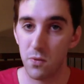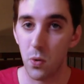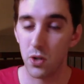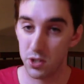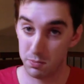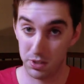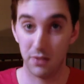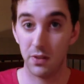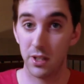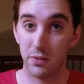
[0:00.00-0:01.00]

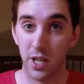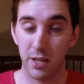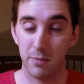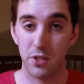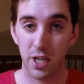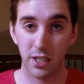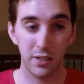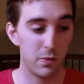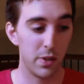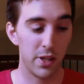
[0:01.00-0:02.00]
specifically for that
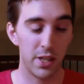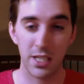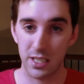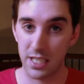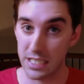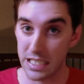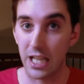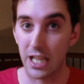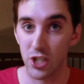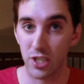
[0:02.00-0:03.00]
objective with
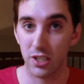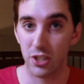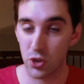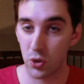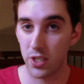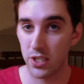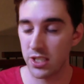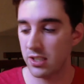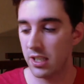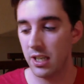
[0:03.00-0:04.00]
intelligent
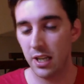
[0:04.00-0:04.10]
choices,